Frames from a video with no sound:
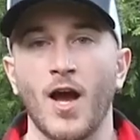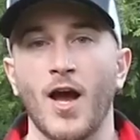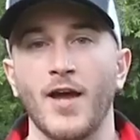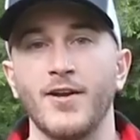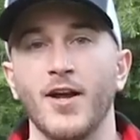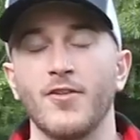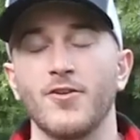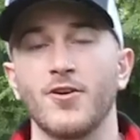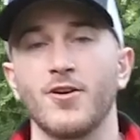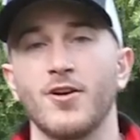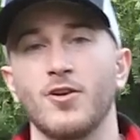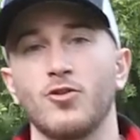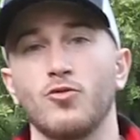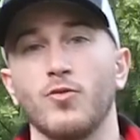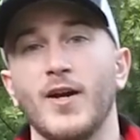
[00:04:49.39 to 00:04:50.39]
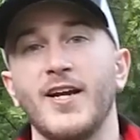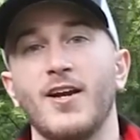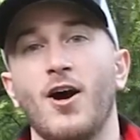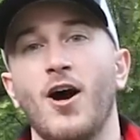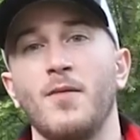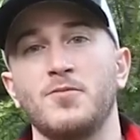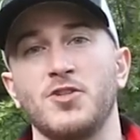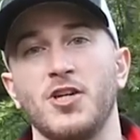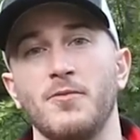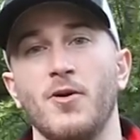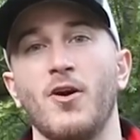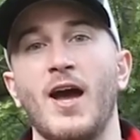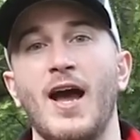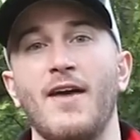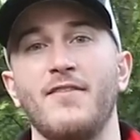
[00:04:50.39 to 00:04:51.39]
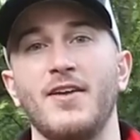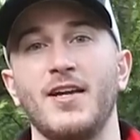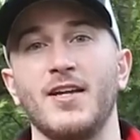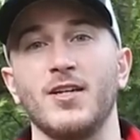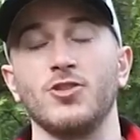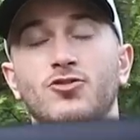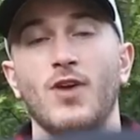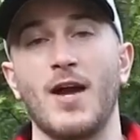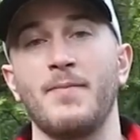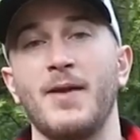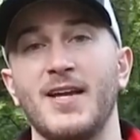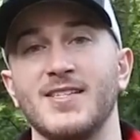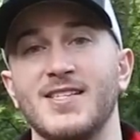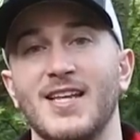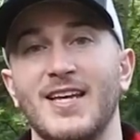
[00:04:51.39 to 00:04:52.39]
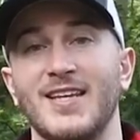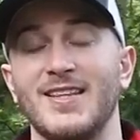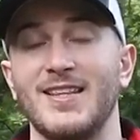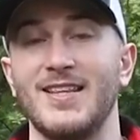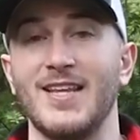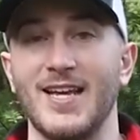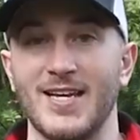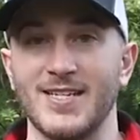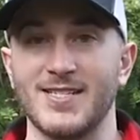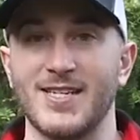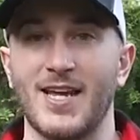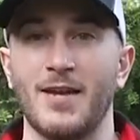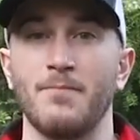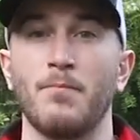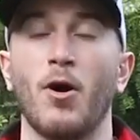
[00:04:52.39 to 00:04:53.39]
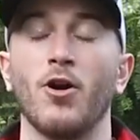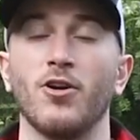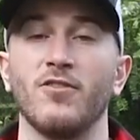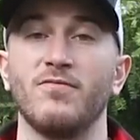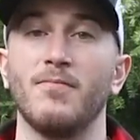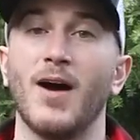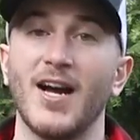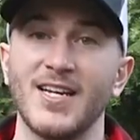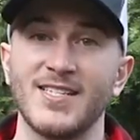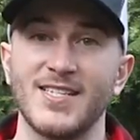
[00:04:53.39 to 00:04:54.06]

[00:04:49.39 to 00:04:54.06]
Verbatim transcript: Another great option about having dry pants like this and part of my